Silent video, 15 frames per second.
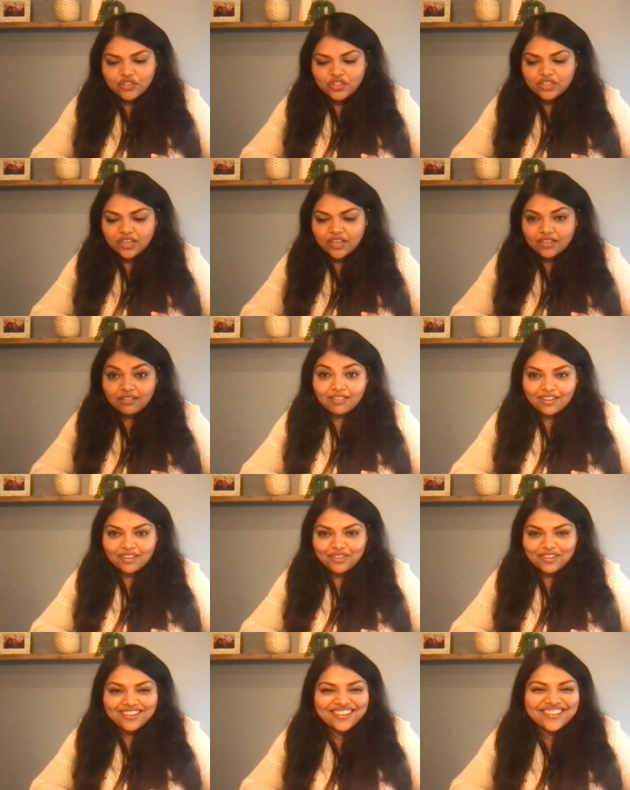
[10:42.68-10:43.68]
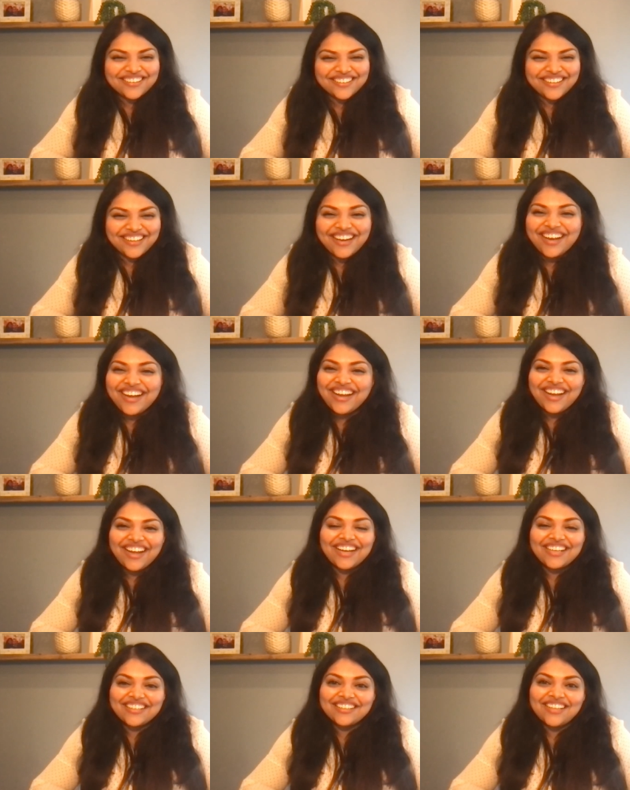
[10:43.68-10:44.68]
GRE. Thank God.
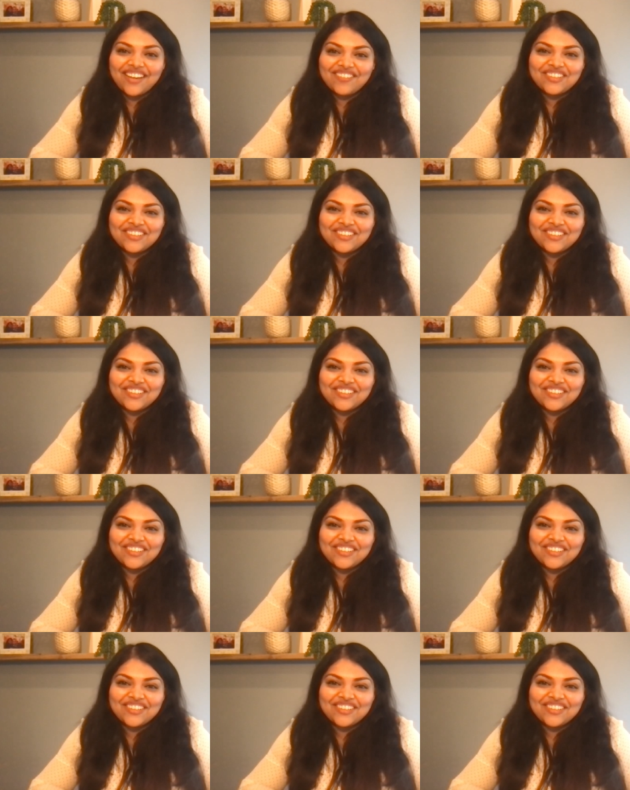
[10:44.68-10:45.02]
I didn't have to.